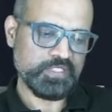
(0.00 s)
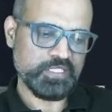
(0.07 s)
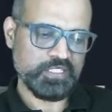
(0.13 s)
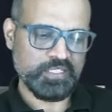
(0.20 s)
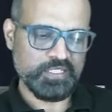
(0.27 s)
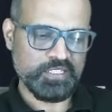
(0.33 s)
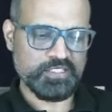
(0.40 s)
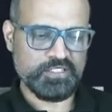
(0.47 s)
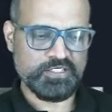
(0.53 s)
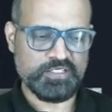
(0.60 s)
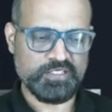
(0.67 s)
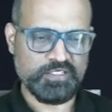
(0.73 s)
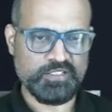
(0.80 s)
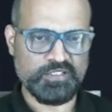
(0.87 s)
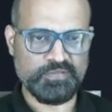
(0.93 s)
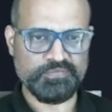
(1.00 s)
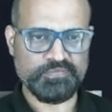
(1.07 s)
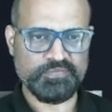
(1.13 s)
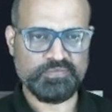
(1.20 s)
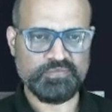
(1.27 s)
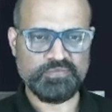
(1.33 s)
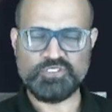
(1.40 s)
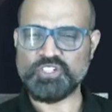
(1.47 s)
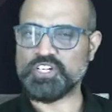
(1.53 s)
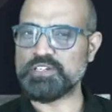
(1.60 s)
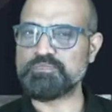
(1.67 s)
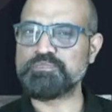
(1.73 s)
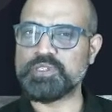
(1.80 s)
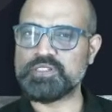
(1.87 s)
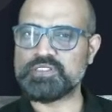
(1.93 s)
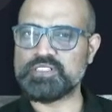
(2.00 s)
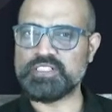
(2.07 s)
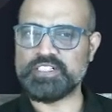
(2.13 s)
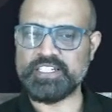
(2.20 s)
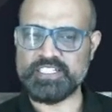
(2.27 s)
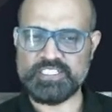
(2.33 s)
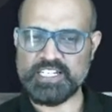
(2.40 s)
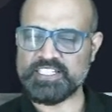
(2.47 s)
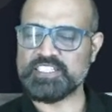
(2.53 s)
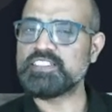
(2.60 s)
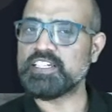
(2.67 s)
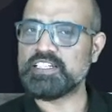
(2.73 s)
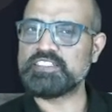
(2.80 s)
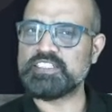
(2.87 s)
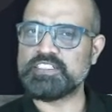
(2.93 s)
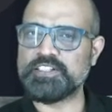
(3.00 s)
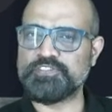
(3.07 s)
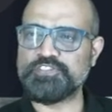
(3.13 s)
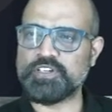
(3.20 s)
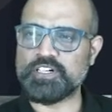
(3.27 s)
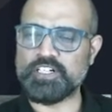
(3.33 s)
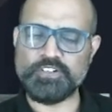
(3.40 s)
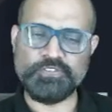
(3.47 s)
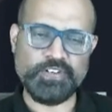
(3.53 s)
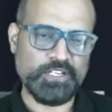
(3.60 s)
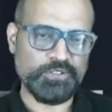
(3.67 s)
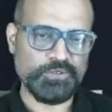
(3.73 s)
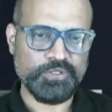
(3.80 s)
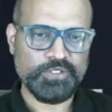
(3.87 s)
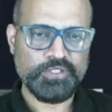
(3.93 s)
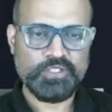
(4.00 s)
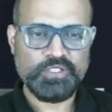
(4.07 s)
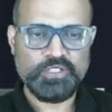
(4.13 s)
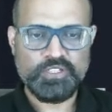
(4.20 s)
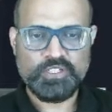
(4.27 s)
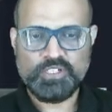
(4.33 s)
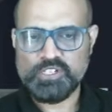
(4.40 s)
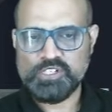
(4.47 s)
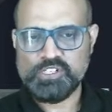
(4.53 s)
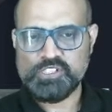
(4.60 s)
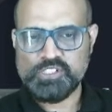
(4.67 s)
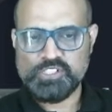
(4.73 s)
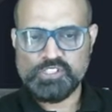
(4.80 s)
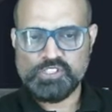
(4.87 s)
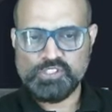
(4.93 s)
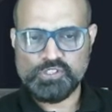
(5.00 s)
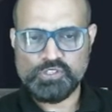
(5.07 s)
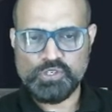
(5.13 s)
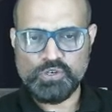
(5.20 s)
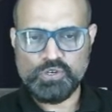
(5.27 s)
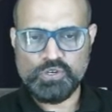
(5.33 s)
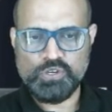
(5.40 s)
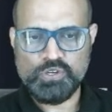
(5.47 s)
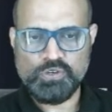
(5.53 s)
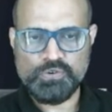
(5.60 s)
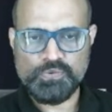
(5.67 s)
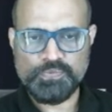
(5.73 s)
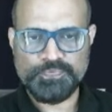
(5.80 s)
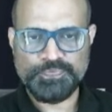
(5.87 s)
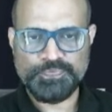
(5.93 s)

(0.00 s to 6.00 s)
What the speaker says: It's 3%, and it's a difficult value. So